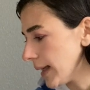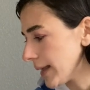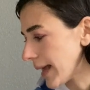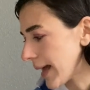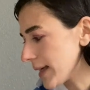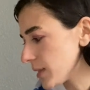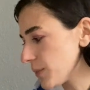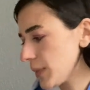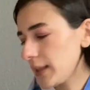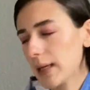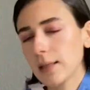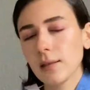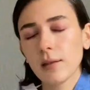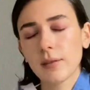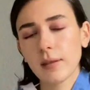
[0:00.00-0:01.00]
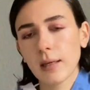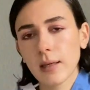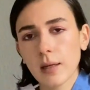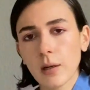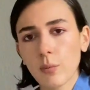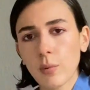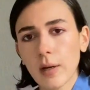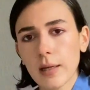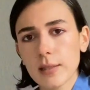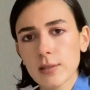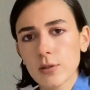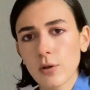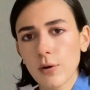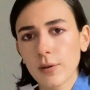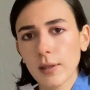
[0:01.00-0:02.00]
There hasn't been anything where I
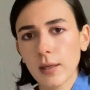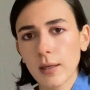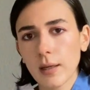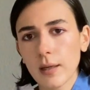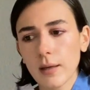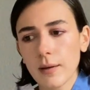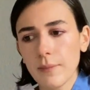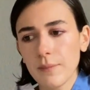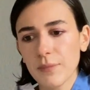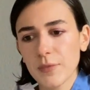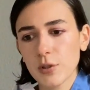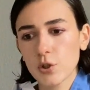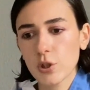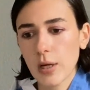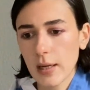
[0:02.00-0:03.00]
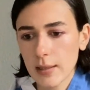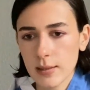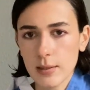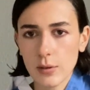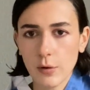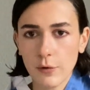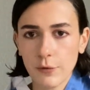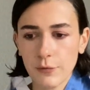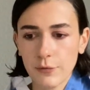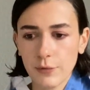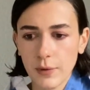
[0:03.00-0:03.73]
saw the chance of